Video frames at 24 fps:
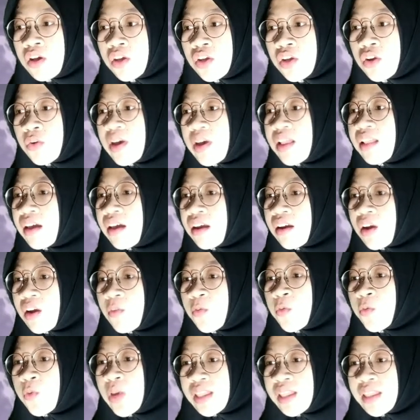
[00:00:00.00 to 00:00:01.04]
you will end
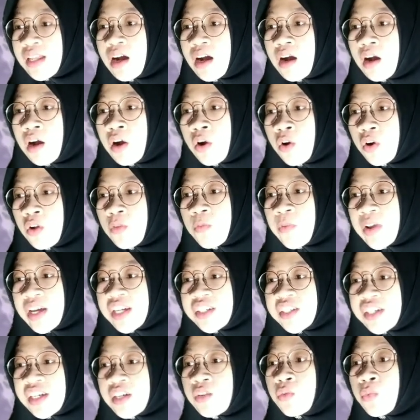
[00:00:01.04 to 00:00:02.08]
up with a whole
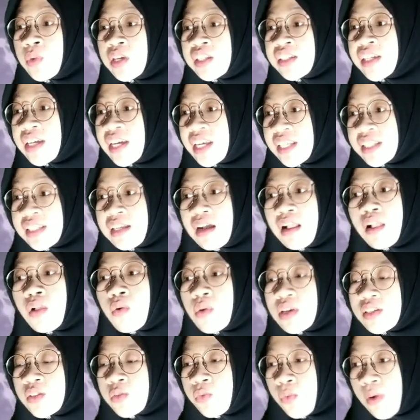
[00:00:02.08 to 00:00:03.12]
fraction which is
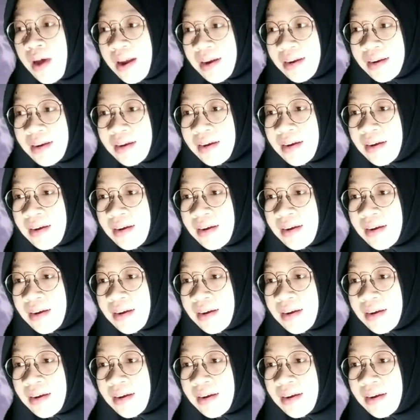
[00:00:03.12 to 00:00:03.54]
always 1.